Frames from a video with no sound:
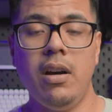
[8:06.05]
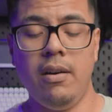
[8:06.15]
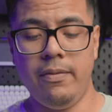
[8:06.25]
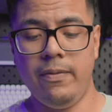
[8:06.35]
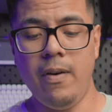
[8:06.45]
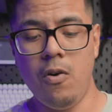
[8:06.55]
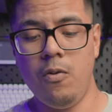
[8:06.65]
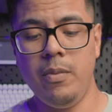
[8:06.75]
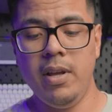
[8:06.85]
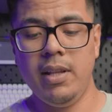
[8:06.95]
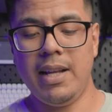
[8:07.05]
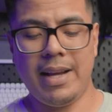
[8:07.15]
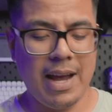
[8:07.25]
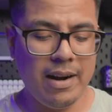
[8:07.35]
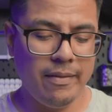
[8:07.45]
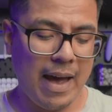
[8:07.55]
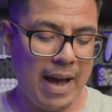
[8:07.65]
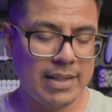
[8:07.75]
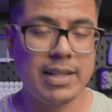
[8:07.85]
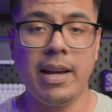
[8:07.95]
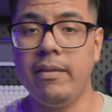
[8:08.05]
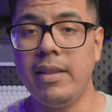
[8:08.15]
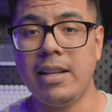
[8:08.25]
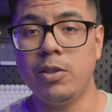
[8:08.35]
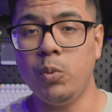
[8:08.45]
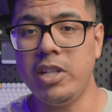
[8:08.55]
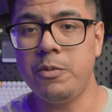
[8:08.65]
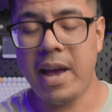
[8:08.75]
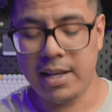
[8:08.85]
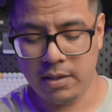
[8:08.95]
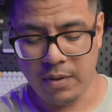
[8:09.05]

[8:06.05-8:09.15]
of foam that kind of acts kind of like switch pads.